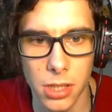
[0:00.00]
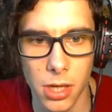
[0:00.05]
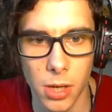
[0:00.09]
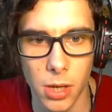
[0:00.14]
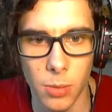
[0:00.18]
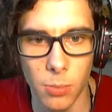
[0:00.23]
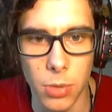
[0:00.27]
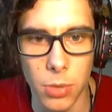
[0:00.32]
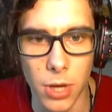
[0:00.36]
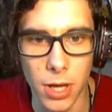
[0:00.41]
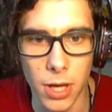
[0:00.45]

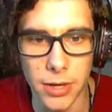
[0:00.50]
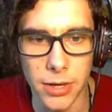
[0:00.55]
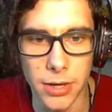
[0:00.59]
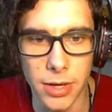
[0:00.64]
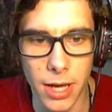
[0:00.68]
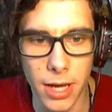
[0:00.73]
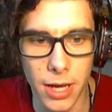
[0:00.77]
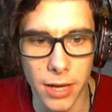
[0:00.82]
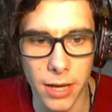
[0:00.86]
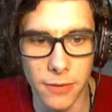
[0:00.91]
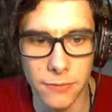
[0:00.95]
Blood
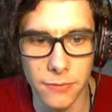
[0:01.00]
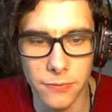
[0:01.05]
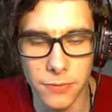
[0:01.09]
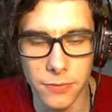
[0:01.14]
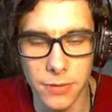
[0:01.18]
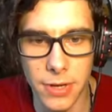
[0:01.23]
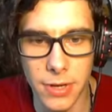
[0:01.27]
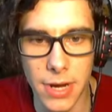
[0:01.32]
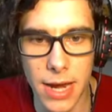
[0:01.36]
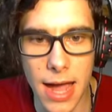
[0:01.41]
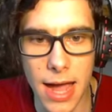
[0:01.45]
knife.
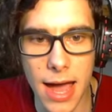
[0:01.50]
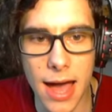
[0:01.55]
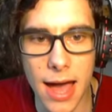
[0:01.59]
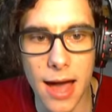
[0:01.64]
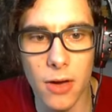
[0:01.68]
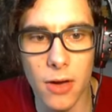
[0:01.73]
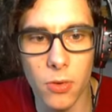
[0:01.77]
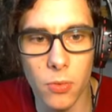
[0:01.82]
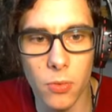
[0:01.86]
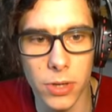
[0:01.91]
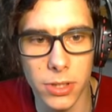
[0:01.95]

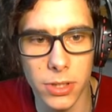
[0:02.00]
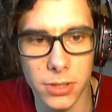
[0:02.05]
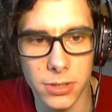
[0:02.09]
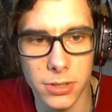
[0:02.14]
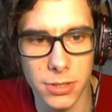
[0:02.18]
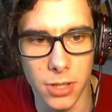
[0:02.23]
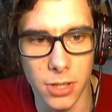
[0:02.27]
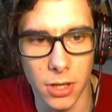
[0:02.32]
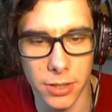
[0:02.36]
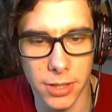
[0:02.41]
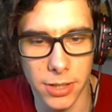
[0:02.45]
Now we're
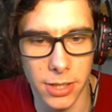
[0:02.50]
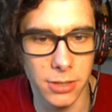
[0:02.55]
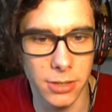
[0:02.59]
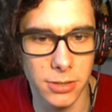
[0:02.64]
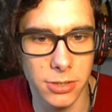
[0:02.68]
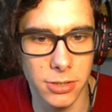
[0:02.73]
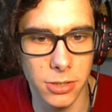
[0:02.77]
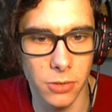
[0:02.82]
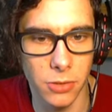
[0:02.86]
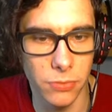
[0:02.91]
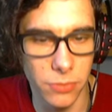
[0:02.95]
talking.
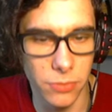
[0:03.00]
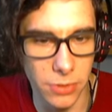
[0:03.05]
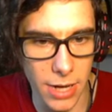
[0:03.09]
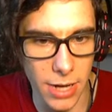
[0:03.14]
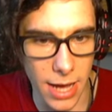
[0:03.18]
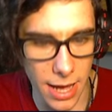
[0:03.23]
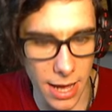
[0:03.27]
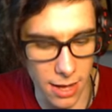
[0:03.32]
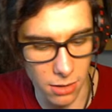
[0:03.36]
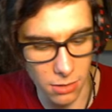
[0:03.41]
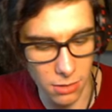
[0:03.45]
So
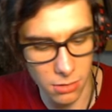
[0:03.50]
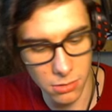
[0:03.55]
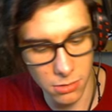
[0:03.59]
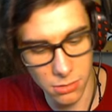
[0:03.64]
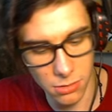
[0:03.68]
now